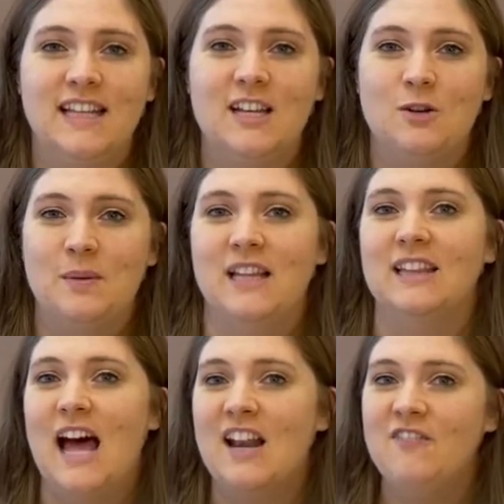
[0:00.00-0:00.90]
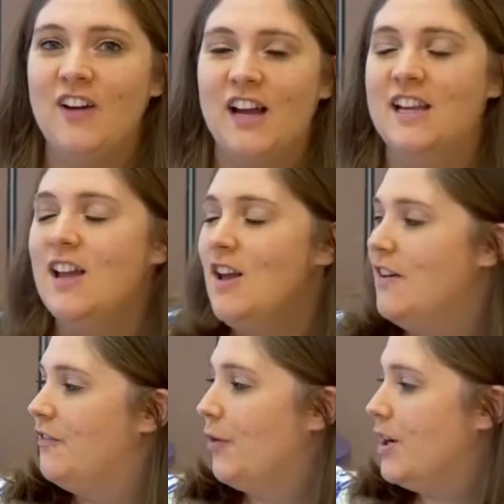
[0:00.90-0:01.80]
and it'll be a lot of fun
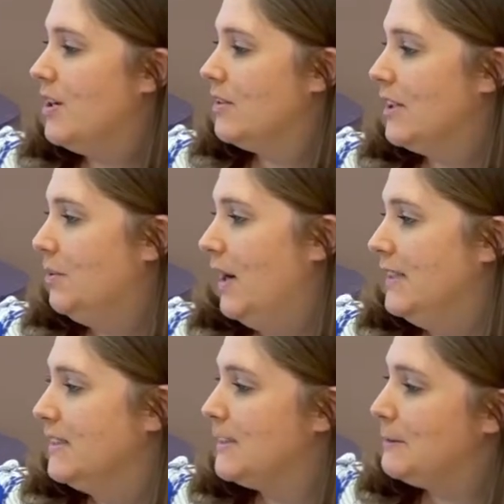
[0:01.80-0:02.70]
for your little ones.